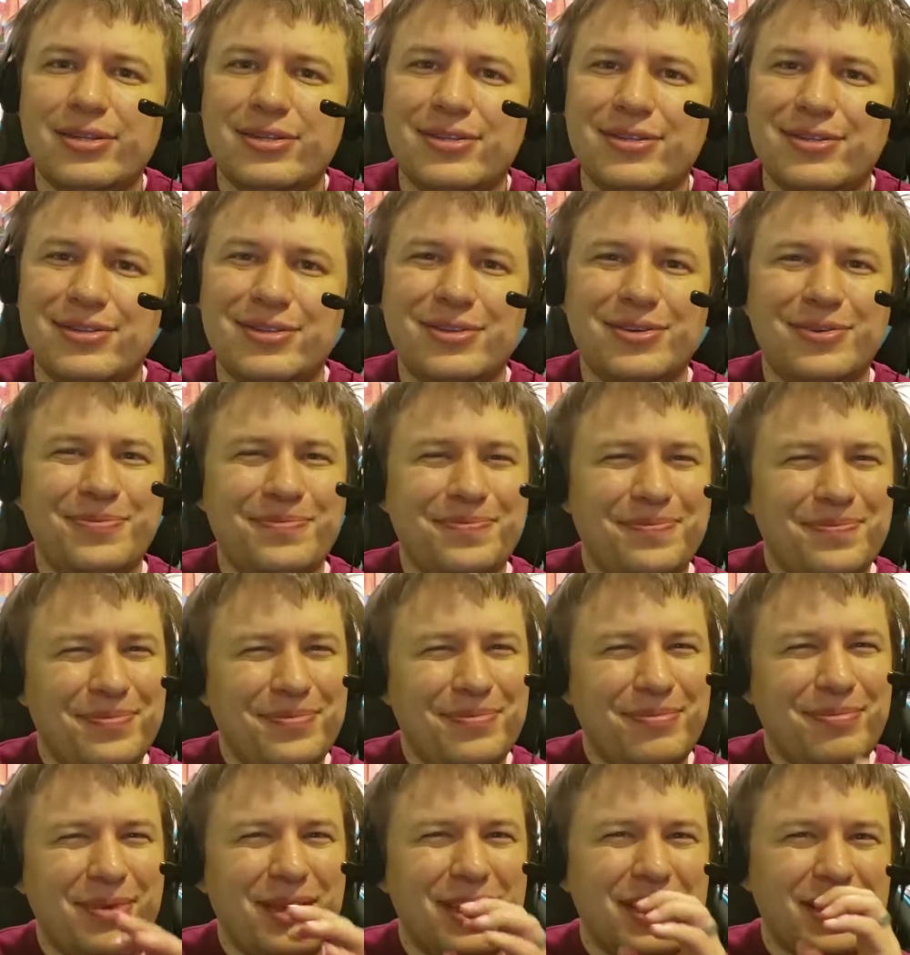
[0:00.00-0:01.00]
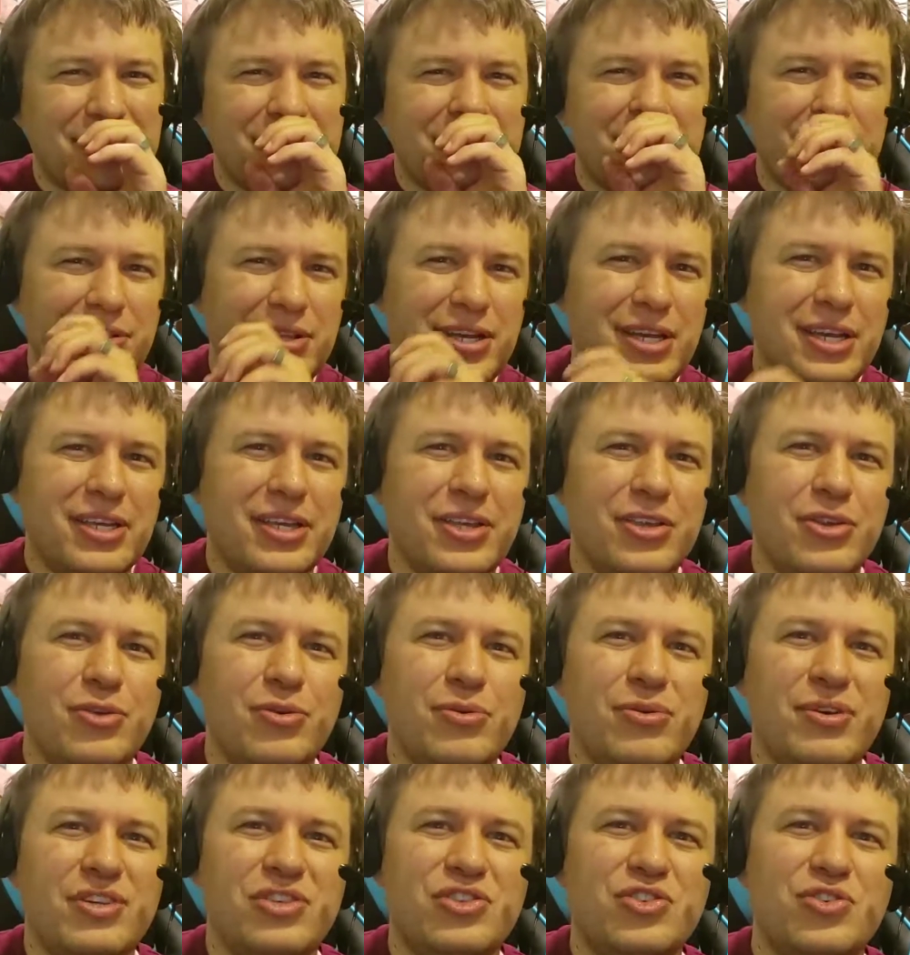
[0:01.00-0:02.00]
So make sure that you
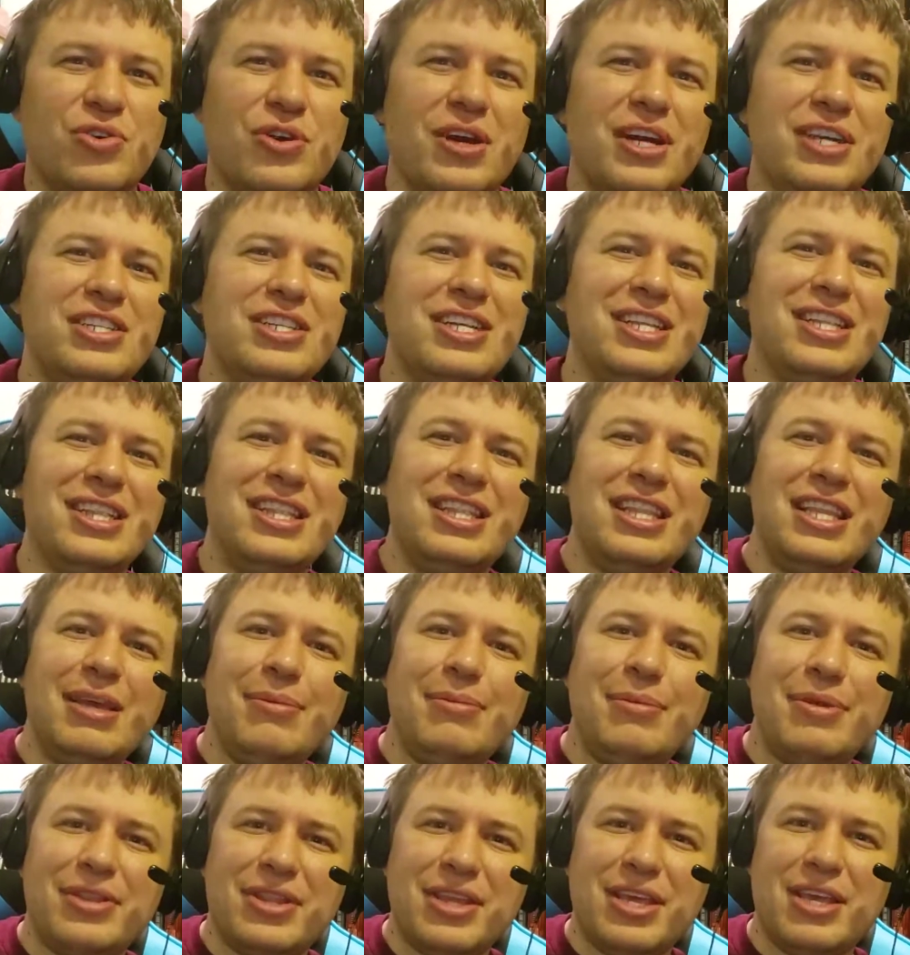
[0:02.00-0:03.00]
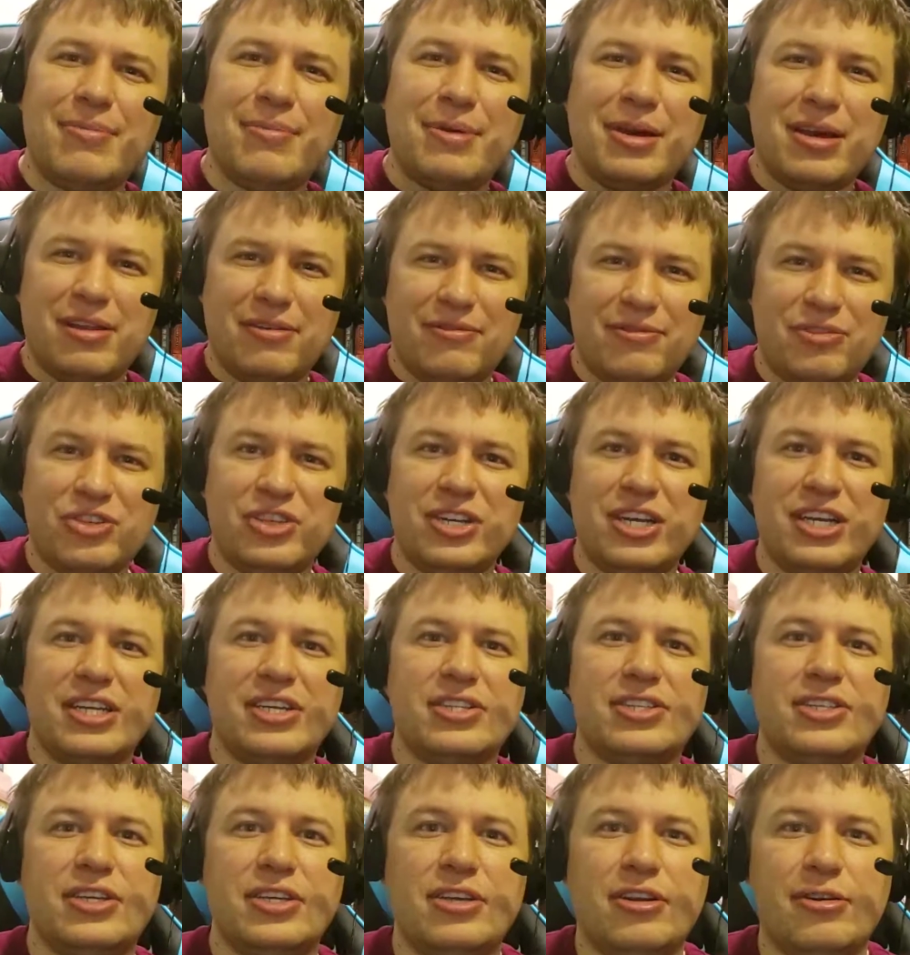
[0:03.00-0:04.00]
would try to limit the amount of
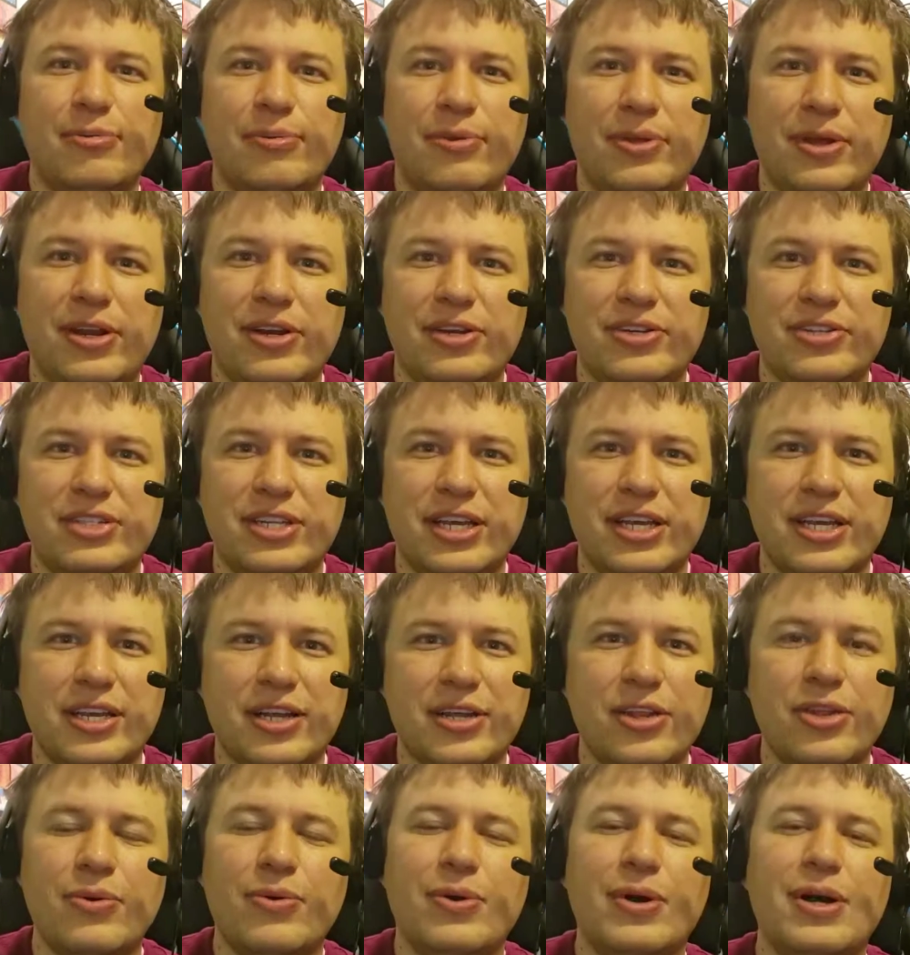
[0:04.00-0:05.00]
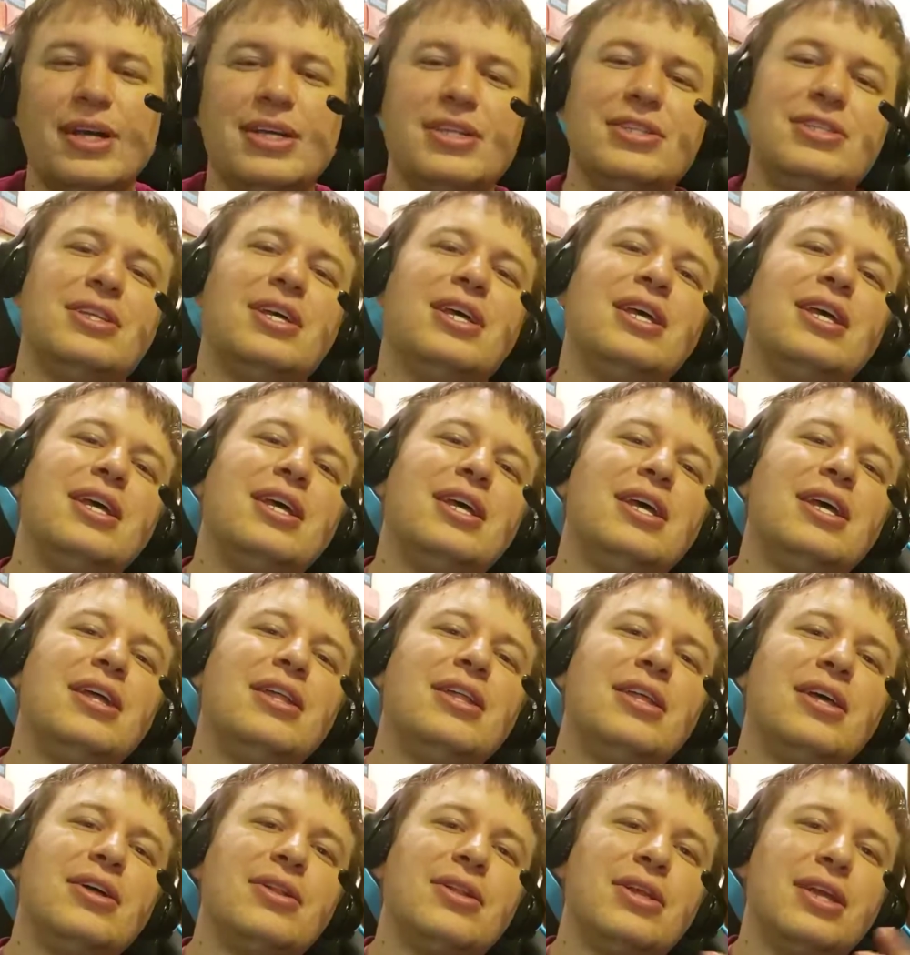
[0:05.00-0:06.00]
checks that your players take. Otherwise,
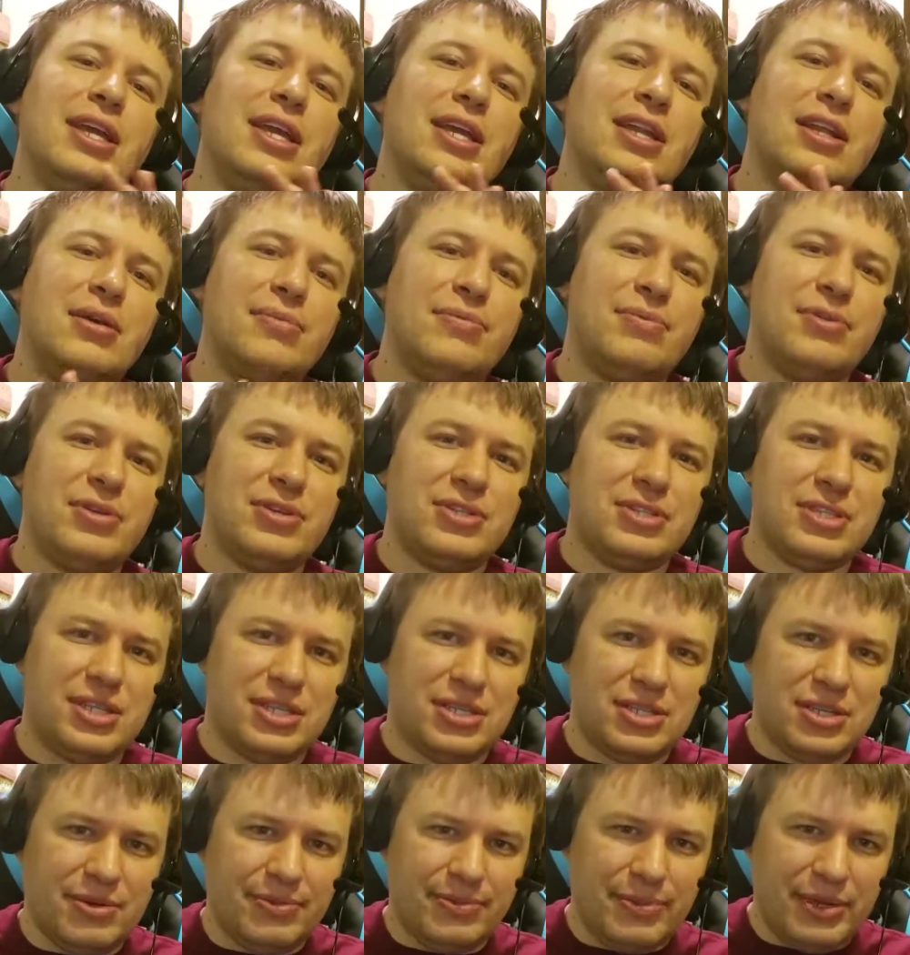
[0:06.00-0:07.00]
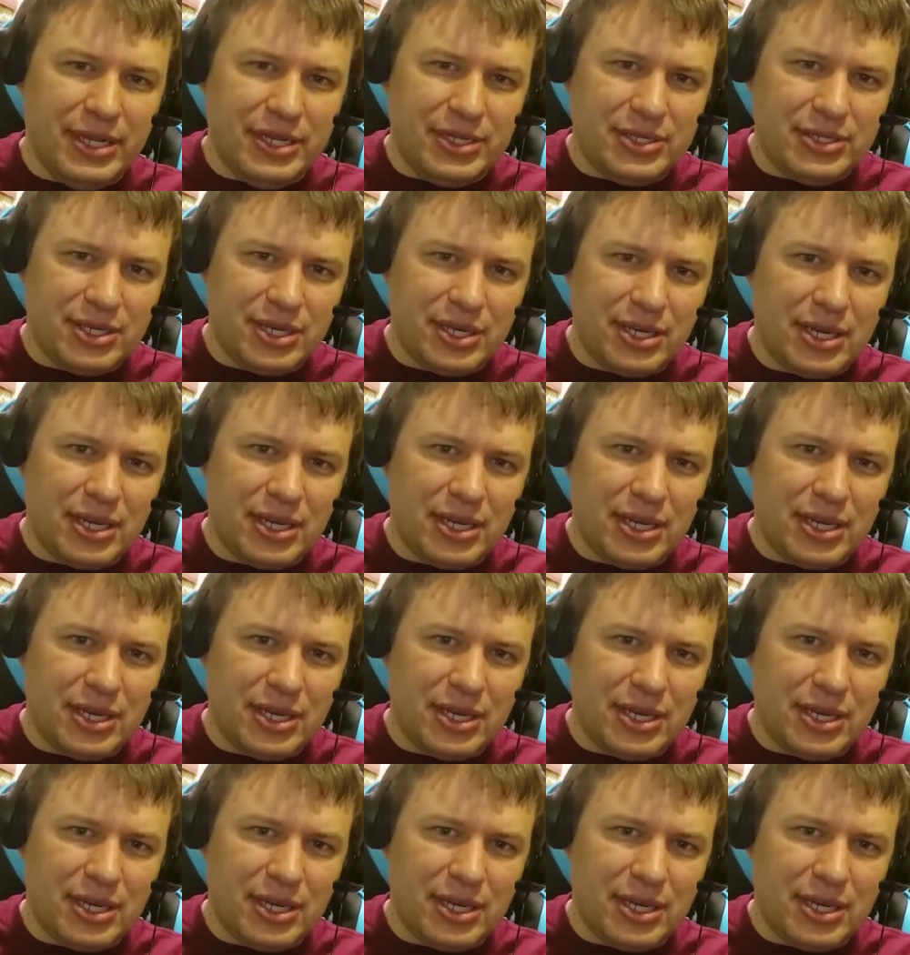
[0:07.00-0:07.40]
they'll eat up your session pacing.